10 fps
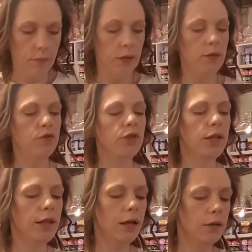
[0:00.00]
Usually
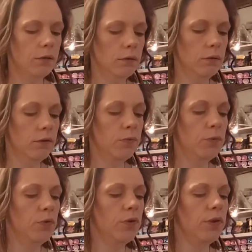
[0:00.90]
a lot
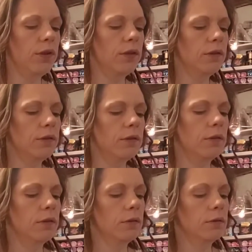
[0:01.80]
smoother than this.
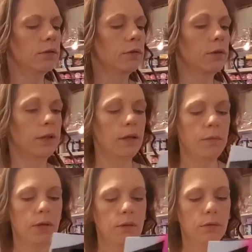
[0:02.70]
Come on.